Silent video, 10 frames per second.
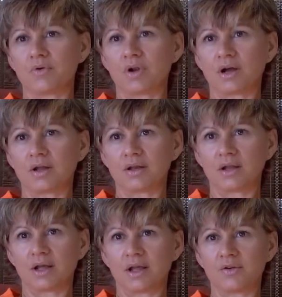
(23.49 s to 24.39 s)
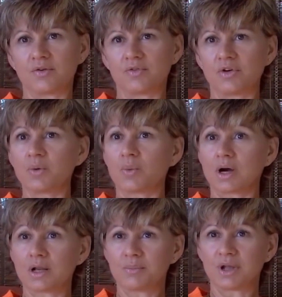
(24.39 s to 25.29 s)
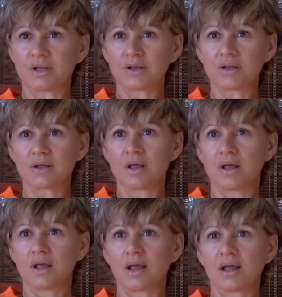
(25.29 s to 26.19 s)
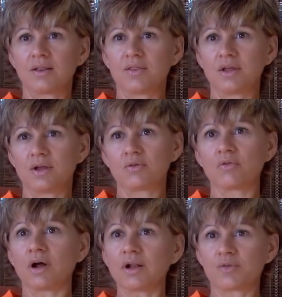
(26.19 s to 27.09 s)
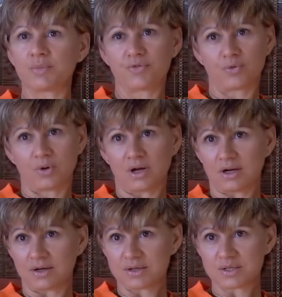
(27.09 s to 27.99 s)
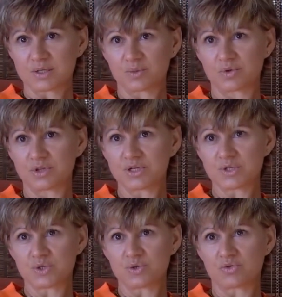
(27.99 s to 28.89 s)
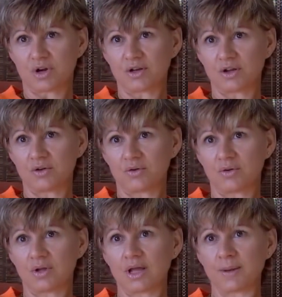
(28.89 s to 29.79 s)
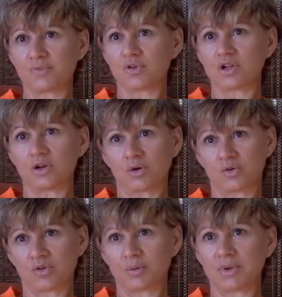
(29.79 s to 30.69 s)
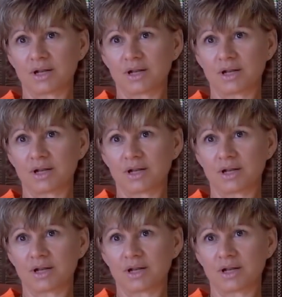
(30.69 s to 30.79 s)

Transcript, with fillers: around a very wide bend and there, right before our eyes, were these two rhino aptly locked in